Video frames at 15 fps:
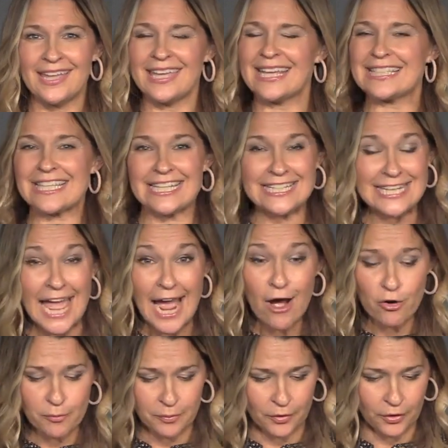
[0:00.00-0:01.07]
It's a
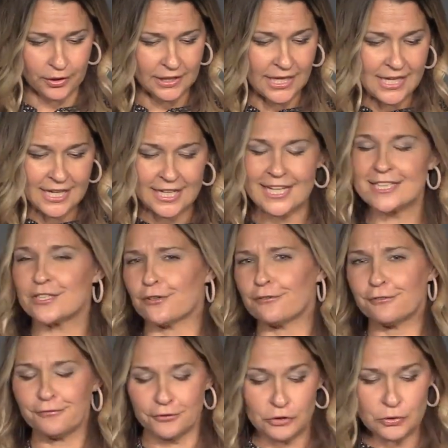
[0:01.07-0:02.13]
now book. It's a
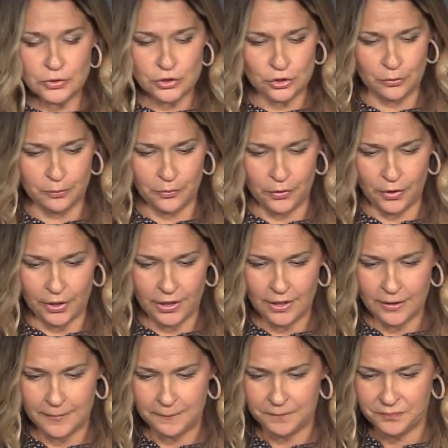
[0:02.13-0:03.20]
future book.
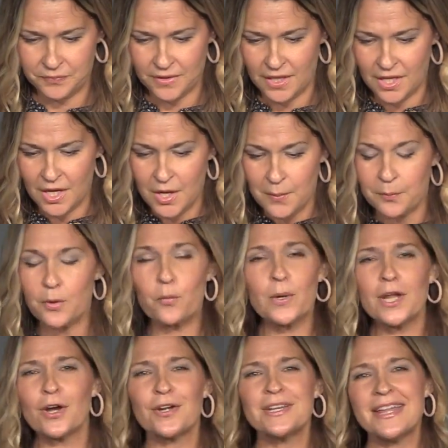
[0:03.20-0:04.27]
But we
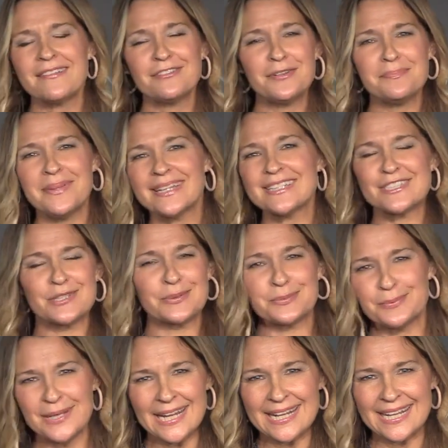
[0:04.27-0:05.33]
are never meant to
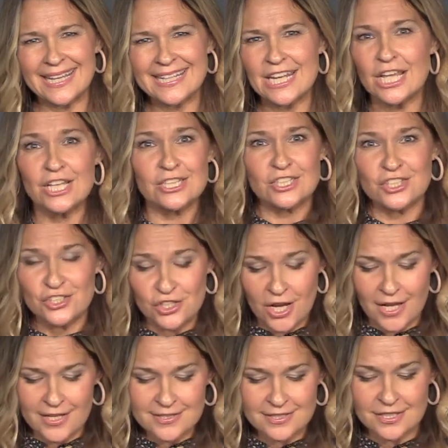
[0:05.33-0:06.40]
read it
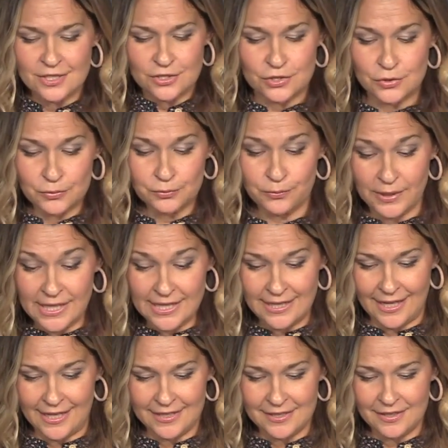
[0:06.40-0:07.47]
just to read
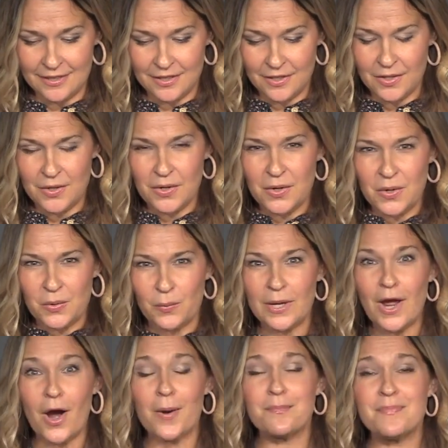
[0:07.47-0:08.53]
it. We
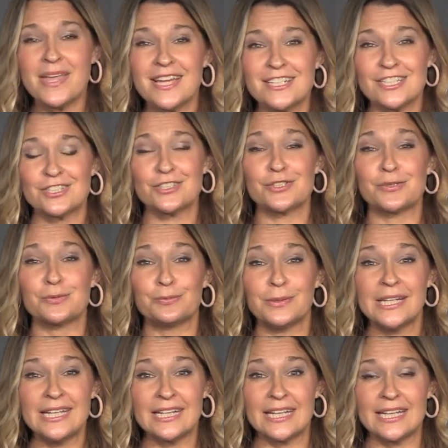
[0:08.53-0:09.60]
are meant to
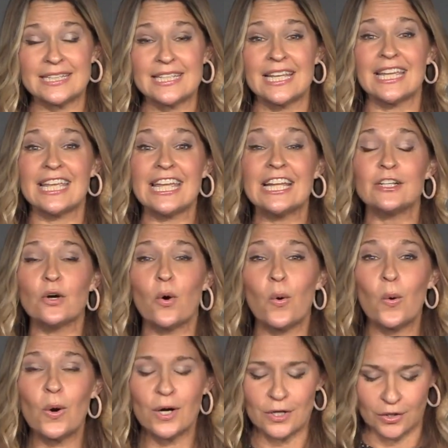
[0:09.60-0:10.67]
read it in
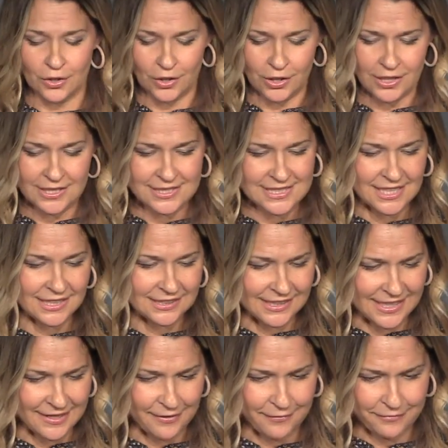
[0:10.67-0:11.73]
order to
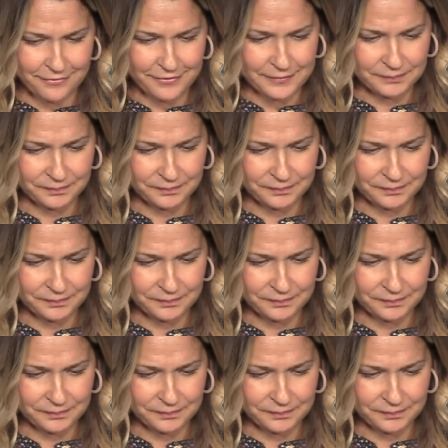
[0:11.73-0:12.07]
live.